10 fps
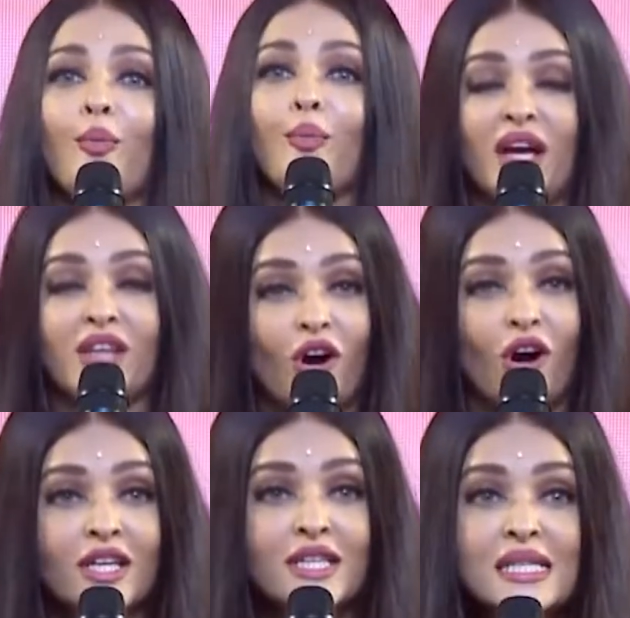But
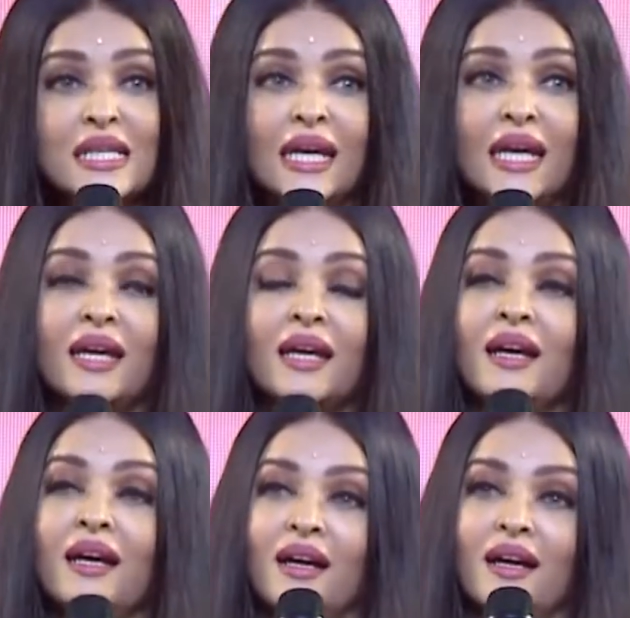honestly,
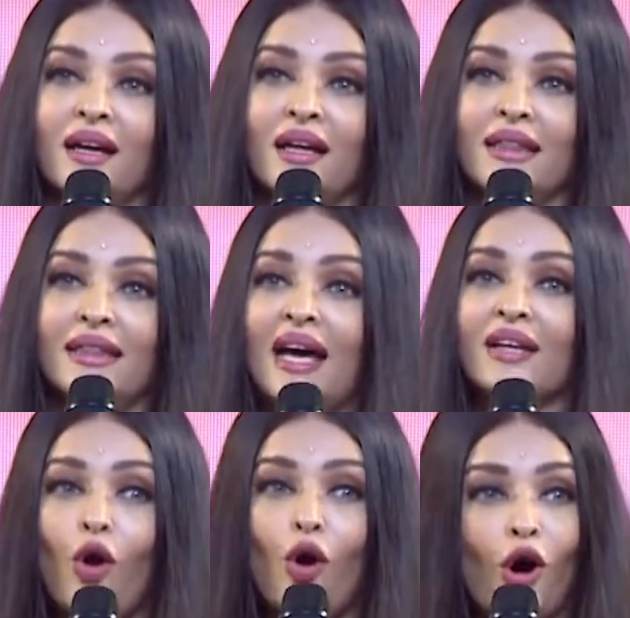that
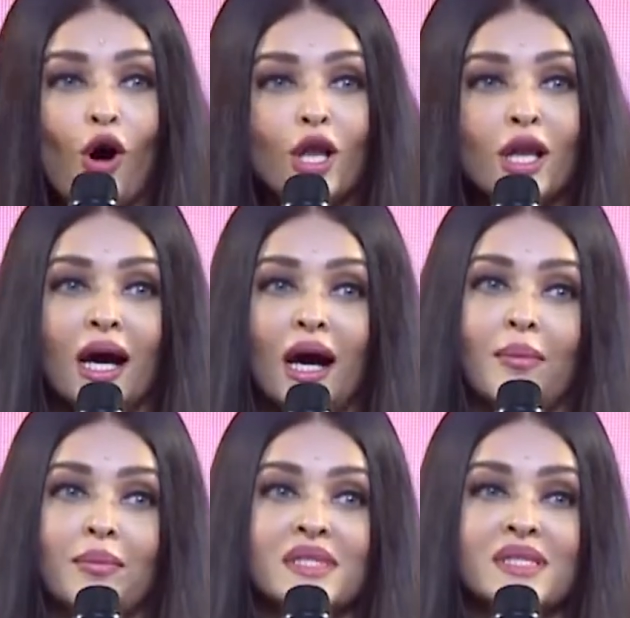all
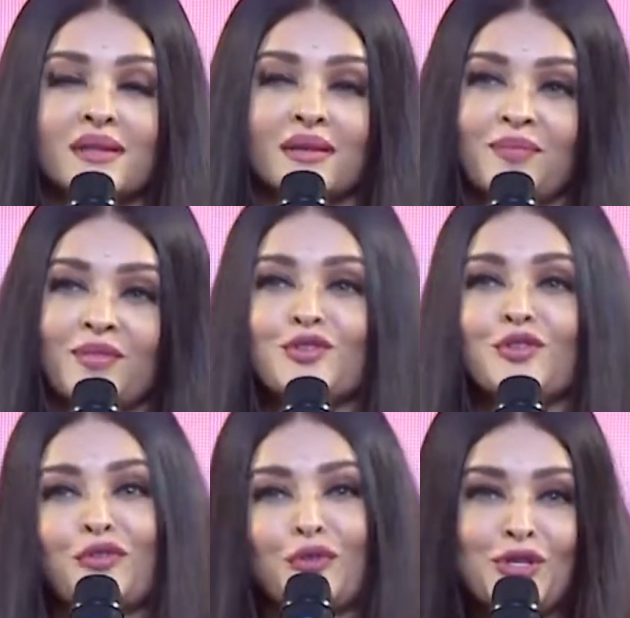comes to
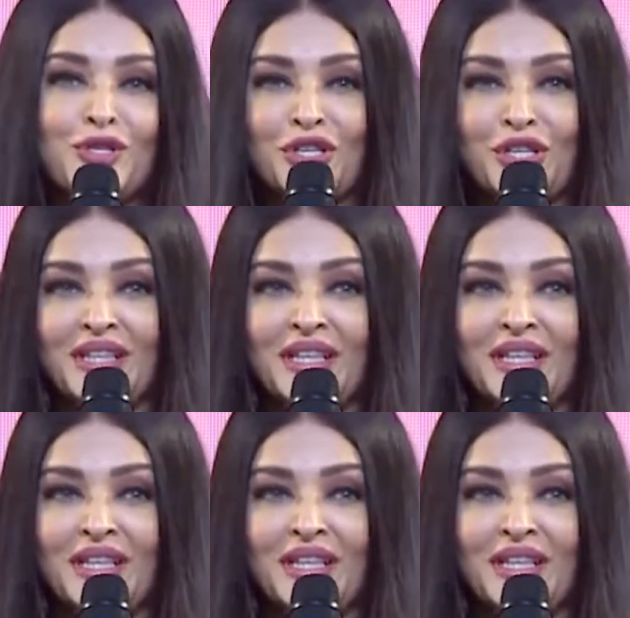fruition